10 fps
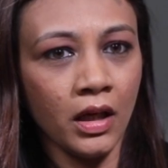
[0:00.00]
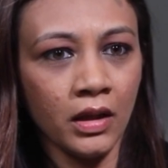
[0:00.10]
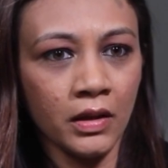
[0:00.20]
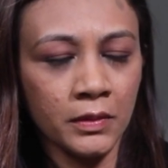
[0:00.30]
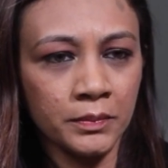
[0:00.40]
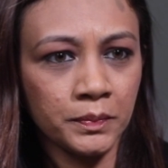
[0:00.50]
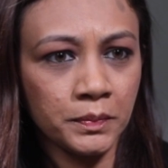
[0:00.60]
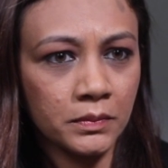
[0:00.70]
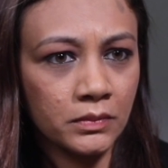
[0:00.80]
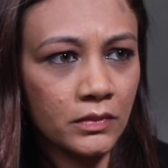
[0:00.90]

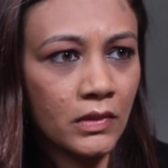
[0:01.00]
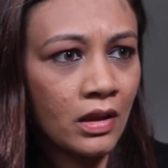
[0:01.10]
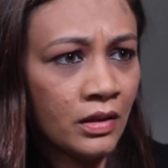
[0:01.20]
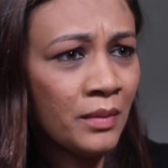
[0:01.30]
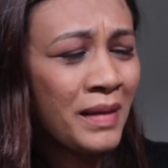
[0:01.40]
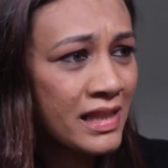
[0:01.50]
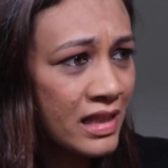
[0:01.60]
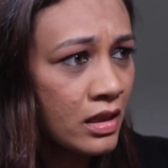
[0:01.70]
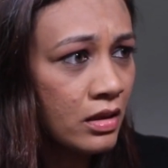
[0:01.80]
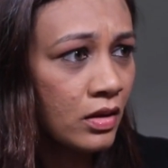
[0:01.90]
the
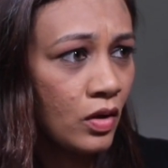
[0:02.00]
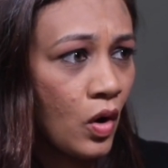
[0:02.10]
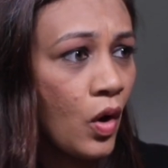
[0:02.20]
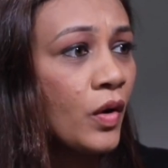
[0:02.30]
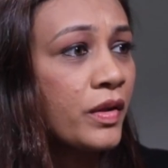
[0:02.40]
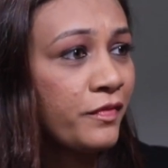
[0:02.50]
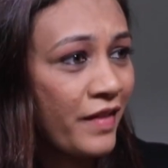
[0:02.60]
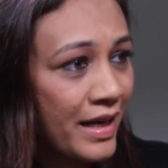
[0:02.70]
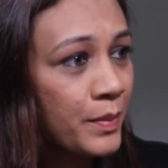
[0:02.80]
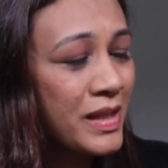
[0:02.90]
muscle or the
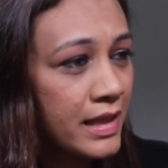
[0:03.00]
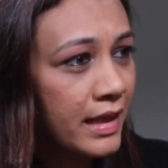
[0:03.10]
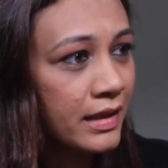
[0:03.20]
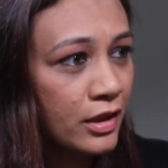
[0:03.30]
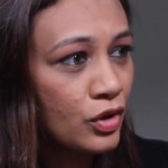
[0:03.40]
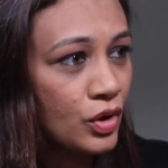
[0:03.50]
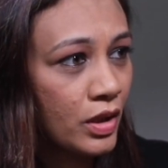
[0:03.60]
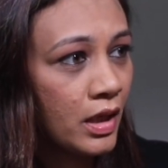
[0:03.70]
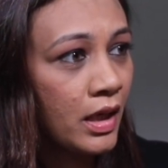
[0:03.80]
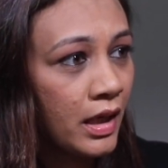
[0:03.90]
fat percentage
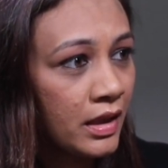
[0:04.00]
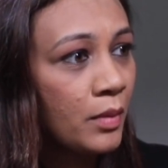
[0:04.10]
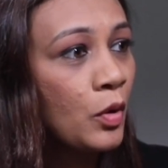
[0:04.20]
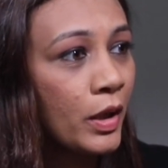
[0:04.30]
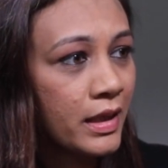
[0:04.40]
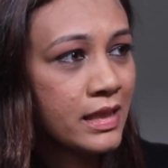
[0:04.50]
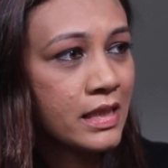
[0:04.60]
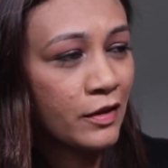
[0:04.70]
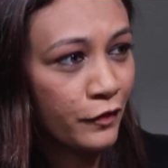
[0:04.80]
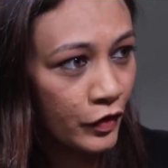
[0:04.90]
in the bodies
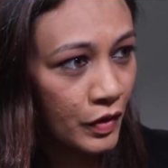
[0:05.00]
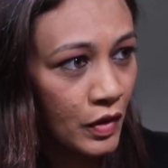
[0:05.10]
differ.